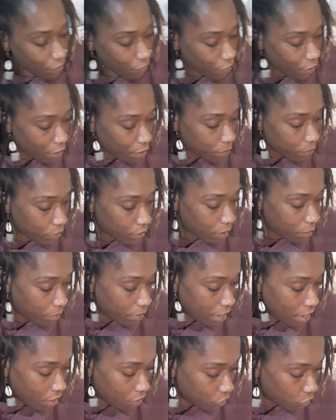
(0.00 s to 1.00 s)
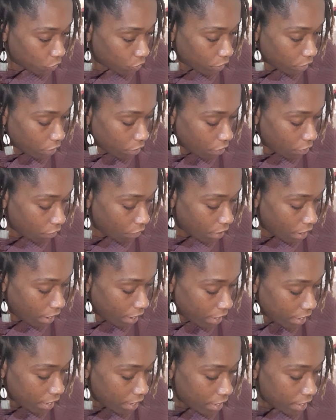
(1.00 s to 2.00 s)
of Cups coming out to clarify
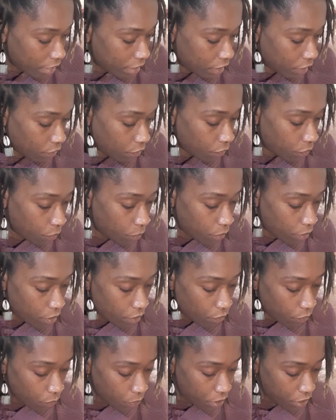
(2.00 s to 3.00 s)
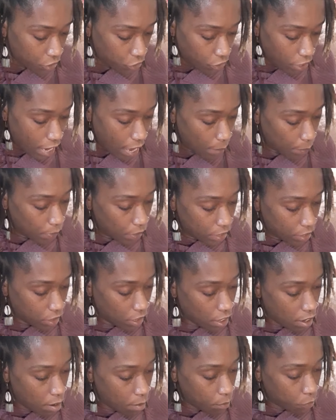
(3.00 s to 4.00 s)
the Four of Wands. Your happiness
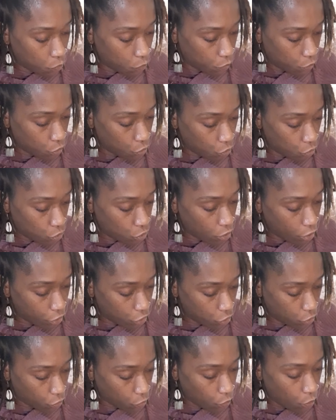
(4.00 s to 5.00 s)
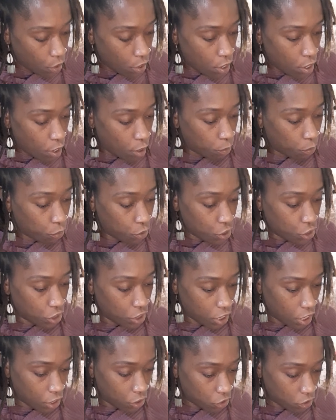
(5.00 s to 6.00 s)
comes when you start to
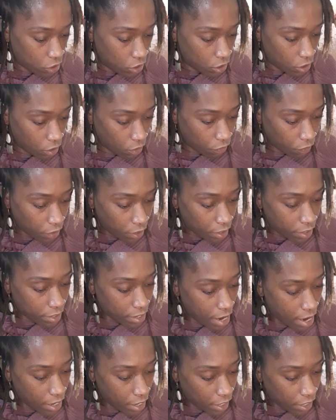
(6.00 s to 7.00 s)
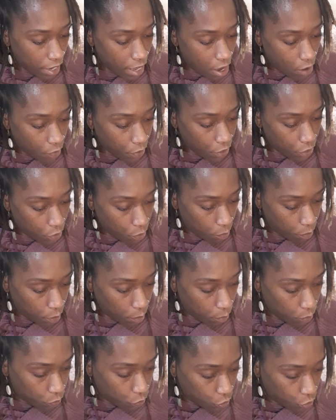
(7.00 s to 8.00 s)
appreciate yourself, not allowing other
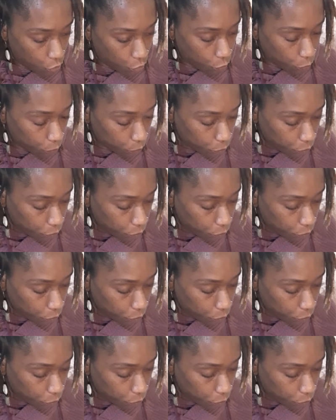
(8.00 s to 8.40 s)
people to